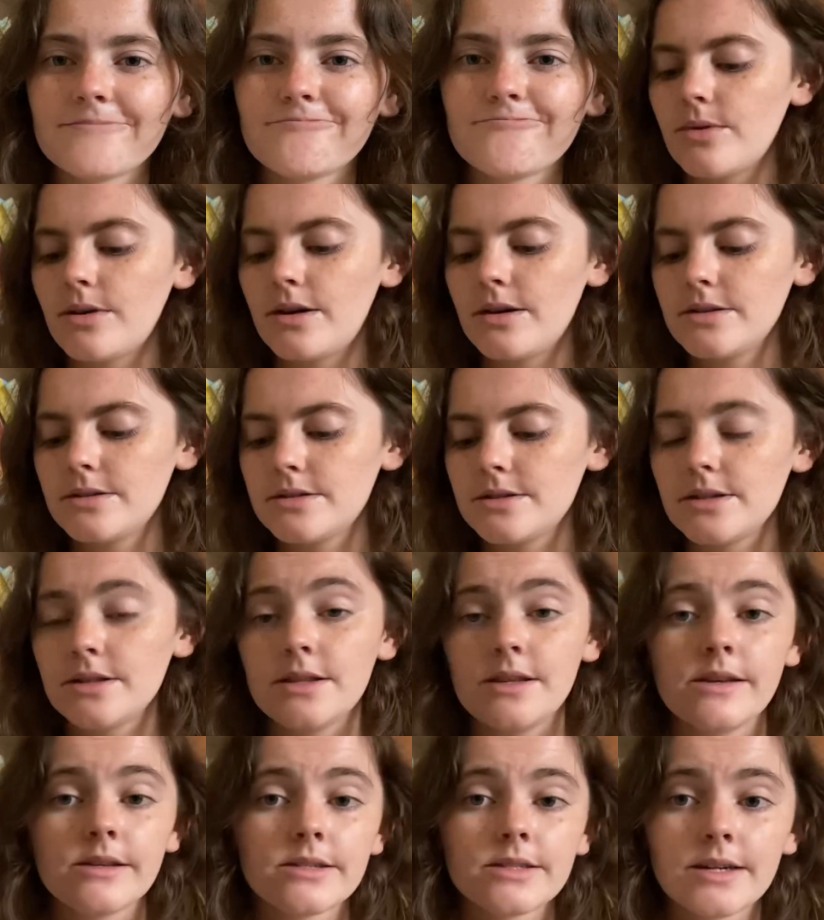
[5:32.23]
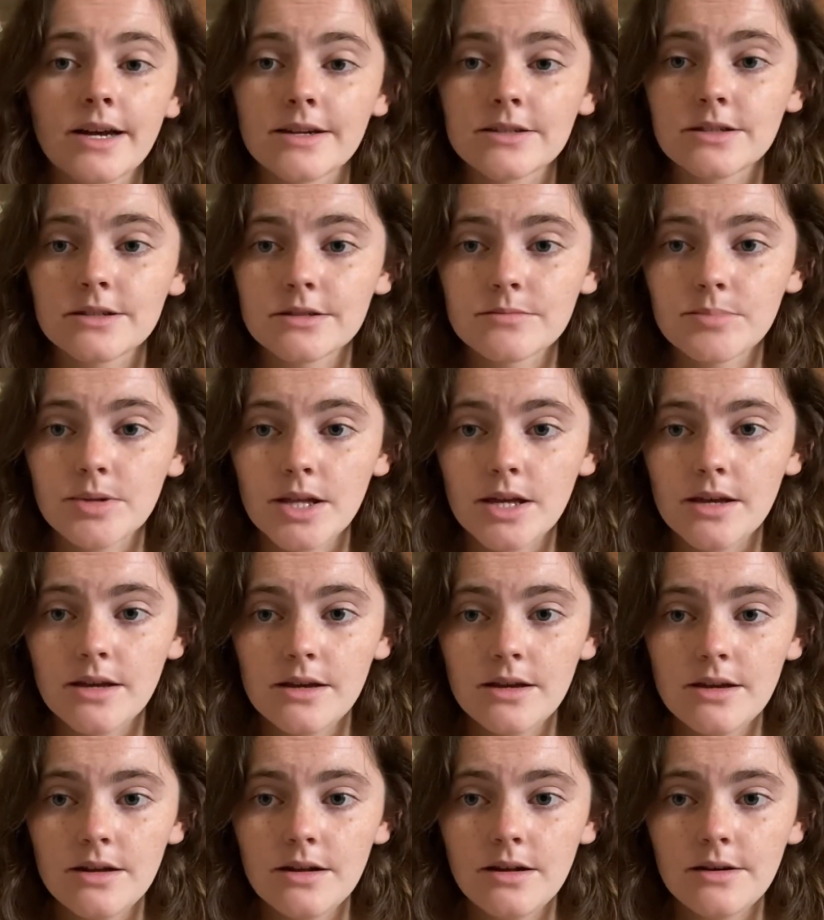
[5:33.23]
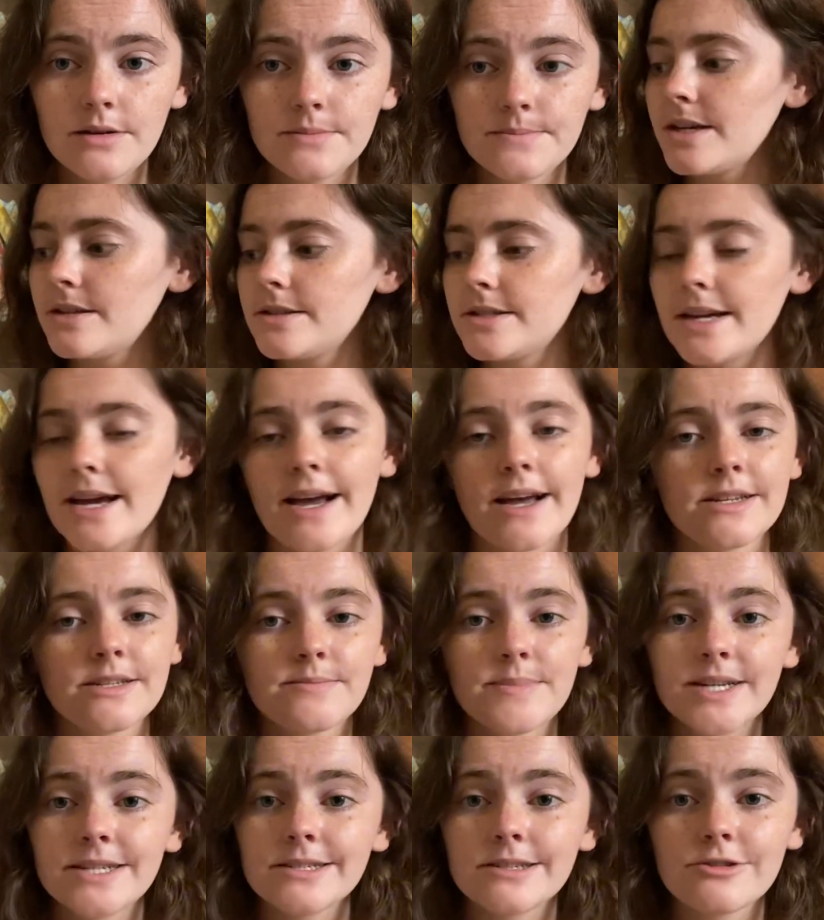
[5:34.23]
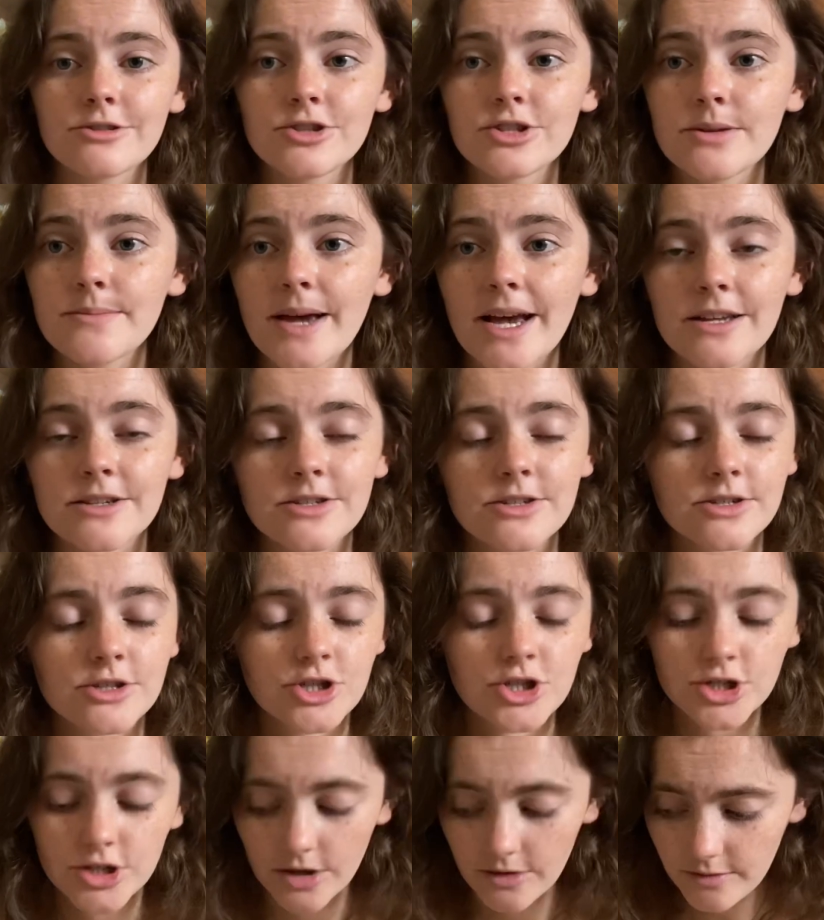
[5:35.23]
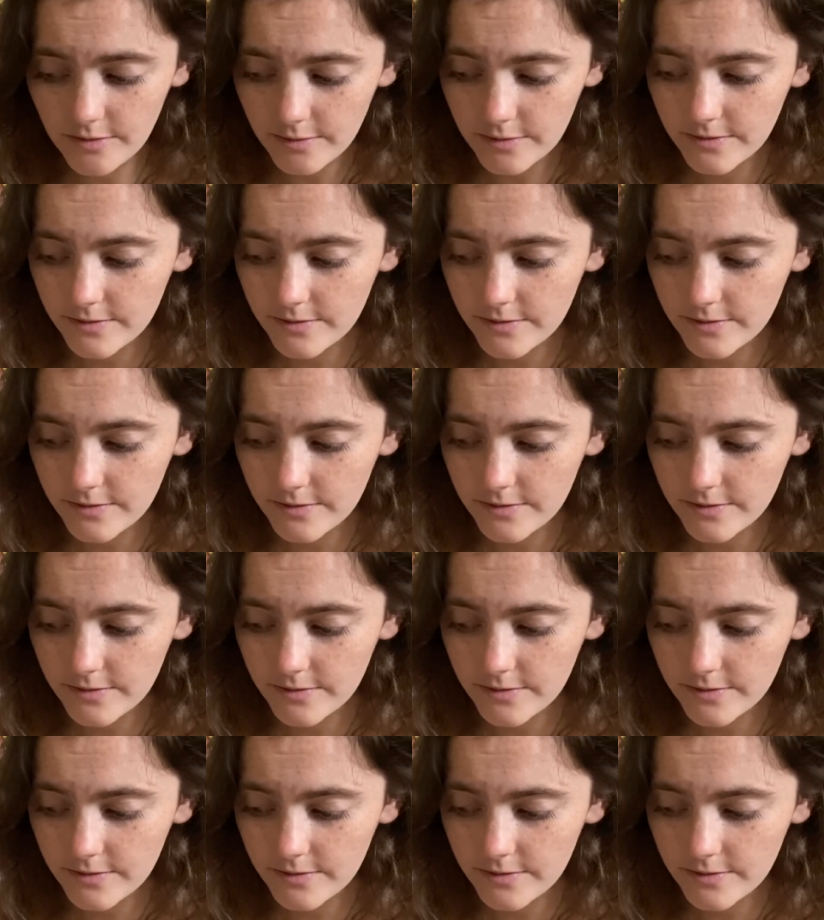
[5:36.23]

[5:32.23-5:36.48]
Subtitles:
Bought the Assassin's Blade to add to my Sarah J Maas shelf.